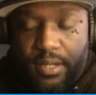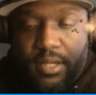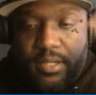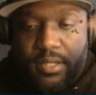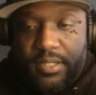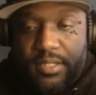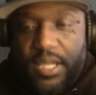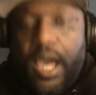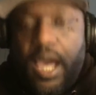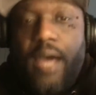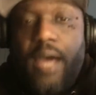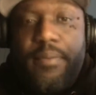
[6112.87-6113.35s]

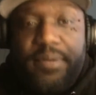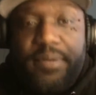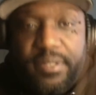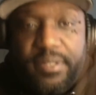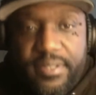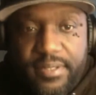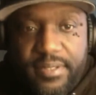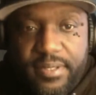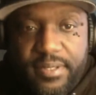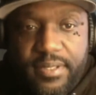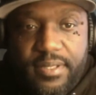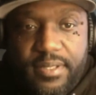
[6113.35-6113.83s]

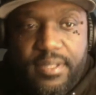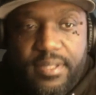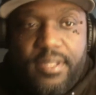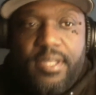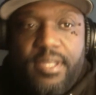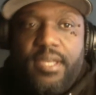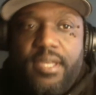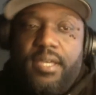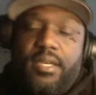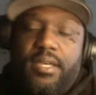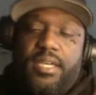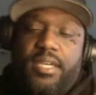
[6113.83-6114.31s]
Dobbins.
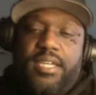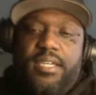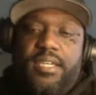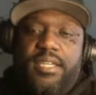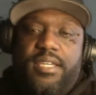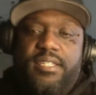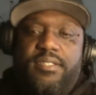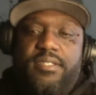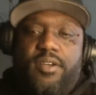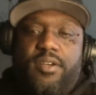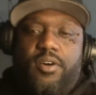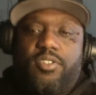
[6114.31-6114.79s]

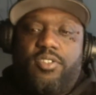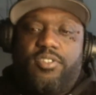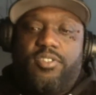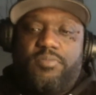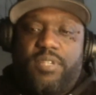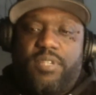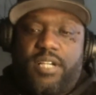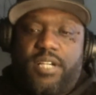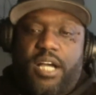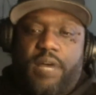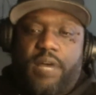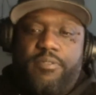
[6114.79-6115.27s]
He's the
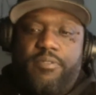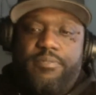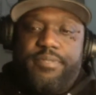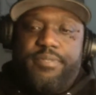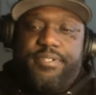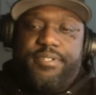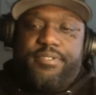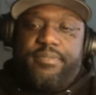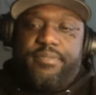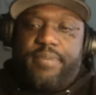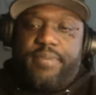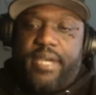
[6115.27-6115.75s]
ultimate
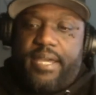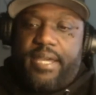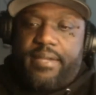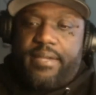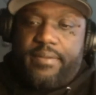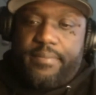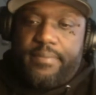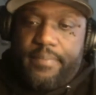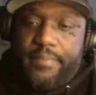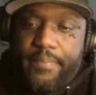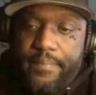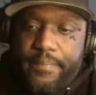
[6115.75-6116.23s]
complimentary
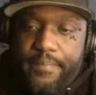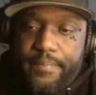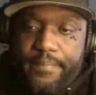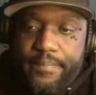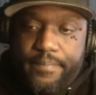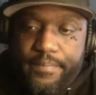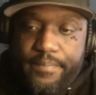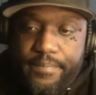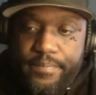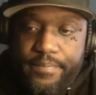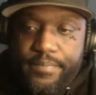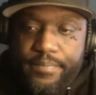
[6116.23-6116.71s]
back.
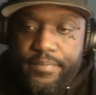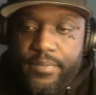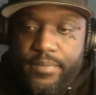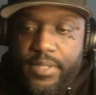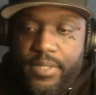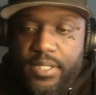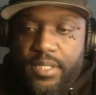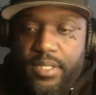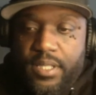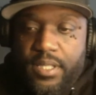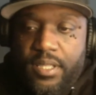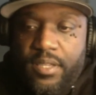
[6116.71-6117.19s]

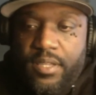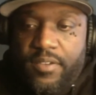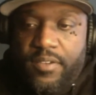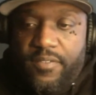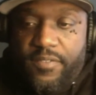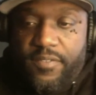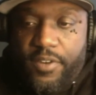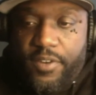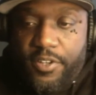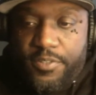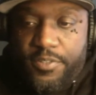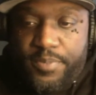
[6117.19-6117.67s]

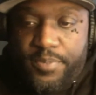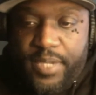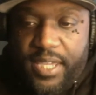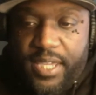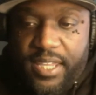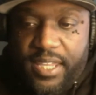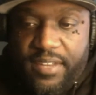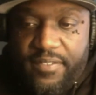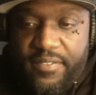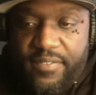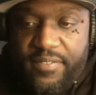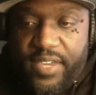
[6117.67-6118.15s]
First
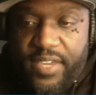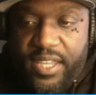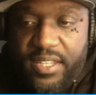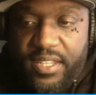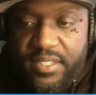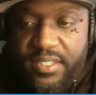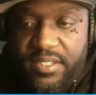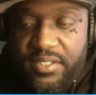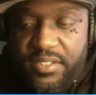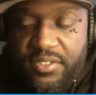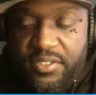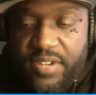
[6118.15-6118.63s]
pick in the
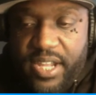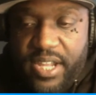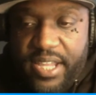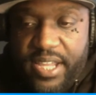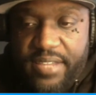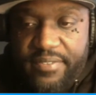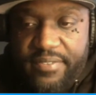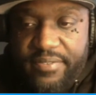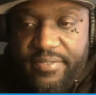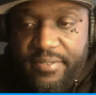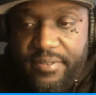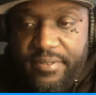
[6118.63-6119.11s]
fantasy
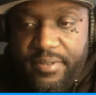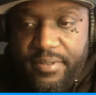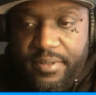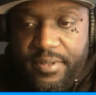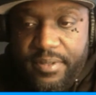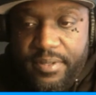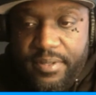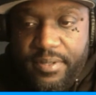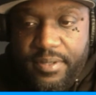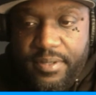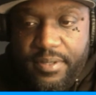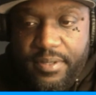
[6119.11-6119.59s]
draft,
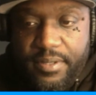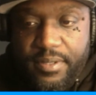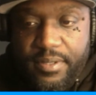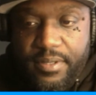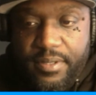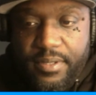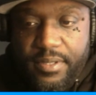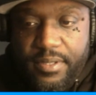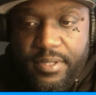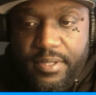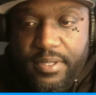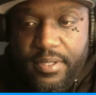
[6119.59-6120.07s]

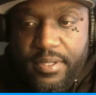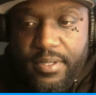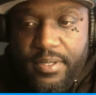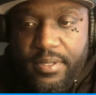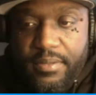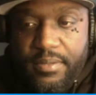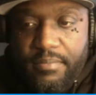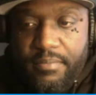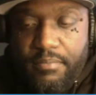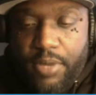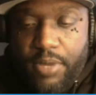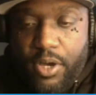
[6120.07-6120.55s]

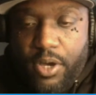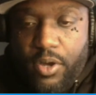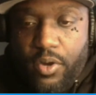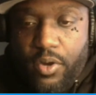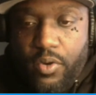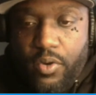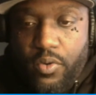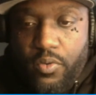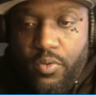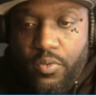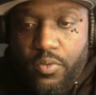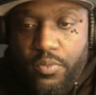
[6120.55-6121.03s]

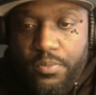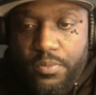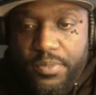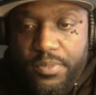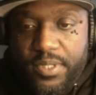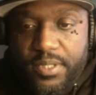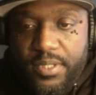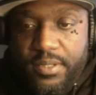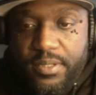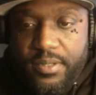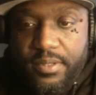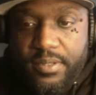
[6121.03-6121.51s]

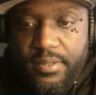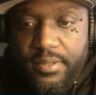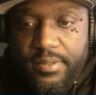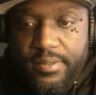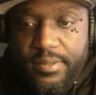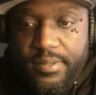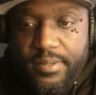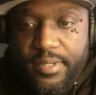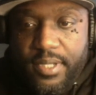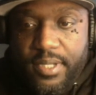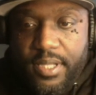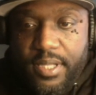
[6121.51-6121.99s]
Mahomes.
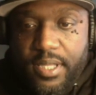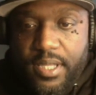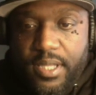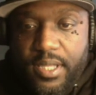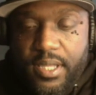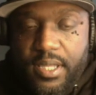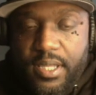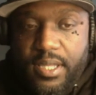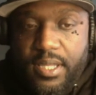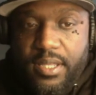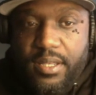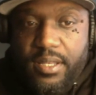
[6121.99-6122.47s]

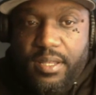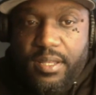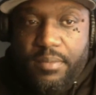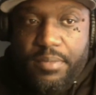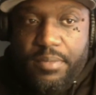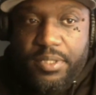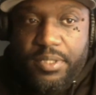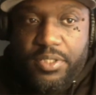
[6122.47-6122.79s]
Number